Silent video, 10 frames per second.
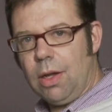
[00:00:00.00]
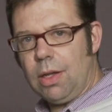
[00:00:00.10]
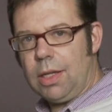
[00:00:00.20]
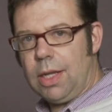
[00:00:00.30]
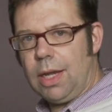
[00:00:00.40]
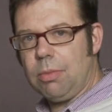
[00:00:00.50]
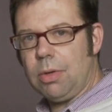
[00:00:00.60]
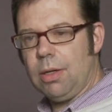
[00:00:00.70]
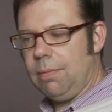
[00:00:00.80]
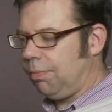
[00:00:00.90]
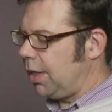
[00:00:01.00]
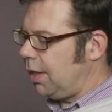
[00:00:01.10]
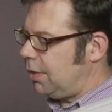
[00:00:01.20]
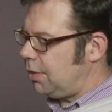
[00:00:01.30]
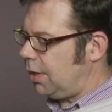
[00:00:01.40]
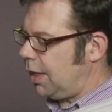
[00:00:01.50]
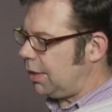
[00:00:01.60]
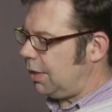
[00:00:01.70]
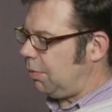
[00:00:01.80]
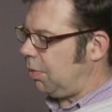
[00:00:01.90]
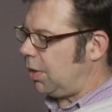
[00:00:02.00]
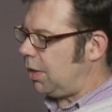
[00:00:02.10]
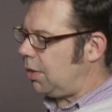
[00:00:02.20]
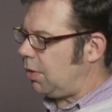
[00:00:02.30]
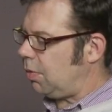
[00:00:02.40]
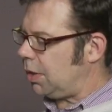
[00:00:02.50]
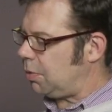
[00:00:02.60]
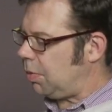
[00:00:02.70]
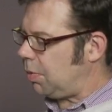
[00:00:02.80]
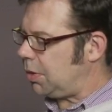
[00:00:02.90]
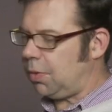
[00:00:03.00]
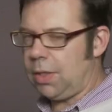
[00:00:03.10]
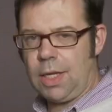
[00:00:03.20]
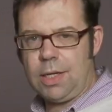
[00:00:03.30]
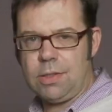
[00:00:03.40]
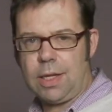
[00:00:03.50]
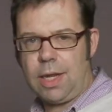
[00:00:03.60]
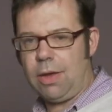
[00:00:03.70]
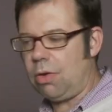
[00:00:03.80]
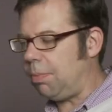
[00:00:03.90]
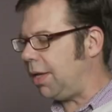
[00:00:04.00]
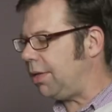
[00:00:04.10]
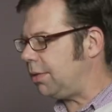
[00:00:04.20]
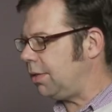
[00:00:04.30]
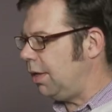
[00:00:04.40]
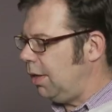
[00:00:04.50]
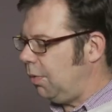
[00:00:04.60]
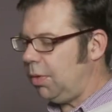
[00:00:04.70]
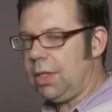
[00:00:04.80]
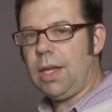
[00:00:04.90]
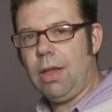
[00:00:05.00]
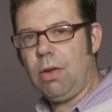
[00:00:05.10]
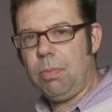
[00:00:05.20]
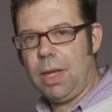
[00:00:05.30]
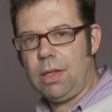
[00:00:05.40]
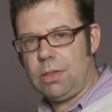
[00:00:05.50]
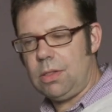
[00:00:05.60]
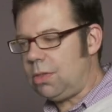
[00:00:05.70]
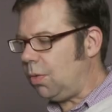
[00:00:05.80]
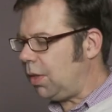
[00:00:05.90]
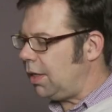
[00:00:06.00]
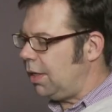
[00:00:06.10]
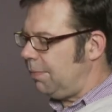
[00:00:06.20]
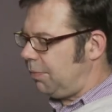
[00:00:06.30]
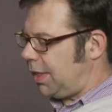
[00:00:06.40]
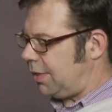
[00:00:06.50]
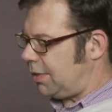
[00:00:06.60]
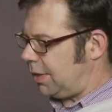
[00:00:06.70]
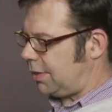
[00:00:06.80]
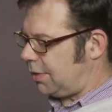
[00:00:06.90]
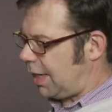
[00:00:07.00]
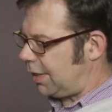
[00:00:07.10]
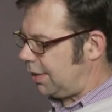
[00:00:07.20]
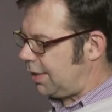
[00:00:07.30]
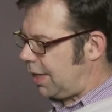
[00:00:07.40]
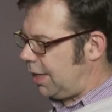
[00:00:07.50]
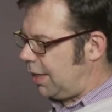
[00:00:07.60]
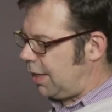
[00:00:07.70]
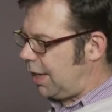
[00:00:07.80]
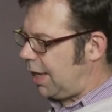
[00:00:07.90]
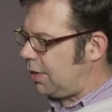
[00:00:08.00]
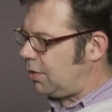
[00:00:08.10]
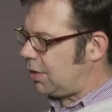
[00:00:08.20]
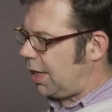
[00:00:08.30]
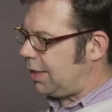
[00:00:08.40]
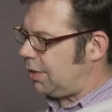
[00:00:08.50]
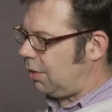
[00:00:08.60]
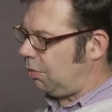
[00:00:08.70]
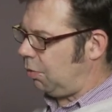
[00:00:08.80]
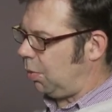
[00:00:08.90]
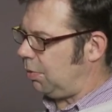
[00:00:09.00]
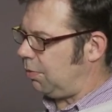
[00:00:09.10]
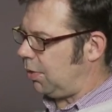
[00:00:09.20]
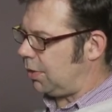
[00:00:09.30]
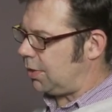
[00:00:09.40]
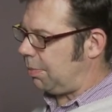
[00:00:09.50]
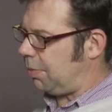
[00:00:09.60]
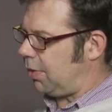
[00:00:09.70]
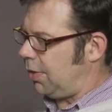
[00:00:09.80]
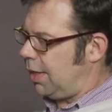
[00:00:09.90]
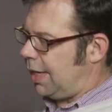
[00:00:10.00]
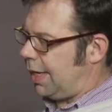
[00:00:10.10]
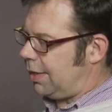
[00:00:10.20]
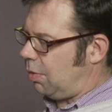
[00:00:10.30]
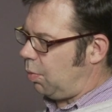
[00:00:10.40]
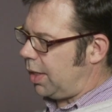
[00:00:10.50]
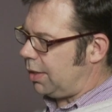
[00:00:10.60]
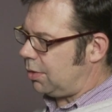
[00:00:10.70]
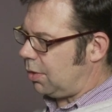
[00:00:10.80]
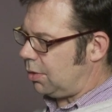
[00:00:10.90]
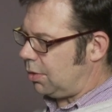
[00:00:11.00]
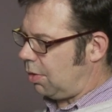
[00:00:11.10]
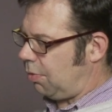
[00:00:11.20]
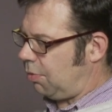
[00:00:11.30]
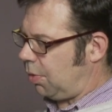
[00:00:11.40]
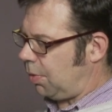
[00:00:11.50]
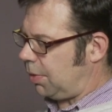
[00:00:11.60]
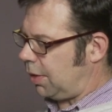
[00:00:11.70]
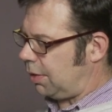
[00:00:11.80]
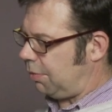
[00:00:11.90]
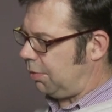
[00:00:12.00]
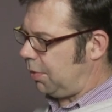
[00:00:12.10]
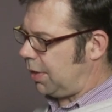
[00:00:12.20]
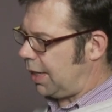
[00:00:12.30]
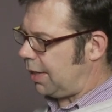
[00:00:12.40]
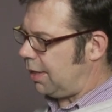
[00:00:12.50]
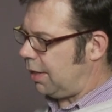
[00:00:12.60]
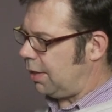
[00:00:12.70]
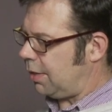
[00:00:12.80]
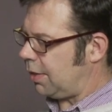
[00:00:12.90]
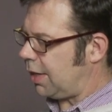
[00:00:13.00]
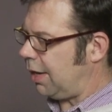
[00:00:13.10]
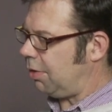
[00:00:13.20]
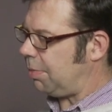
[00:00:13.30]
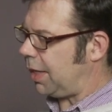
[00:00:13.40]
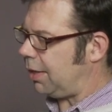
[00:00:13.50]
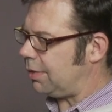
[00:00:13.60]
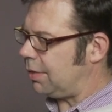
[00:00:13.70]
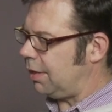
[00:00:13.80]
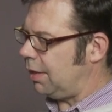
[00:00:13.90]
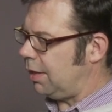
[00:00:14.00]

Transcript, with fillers: on the camera. So the next thing we want to do is we want to engage the counterbalance. What the counterbalance is doing is exactly that. as I tilt forward, for example, and the weight starts to go forward on the fluid head, the counterbalance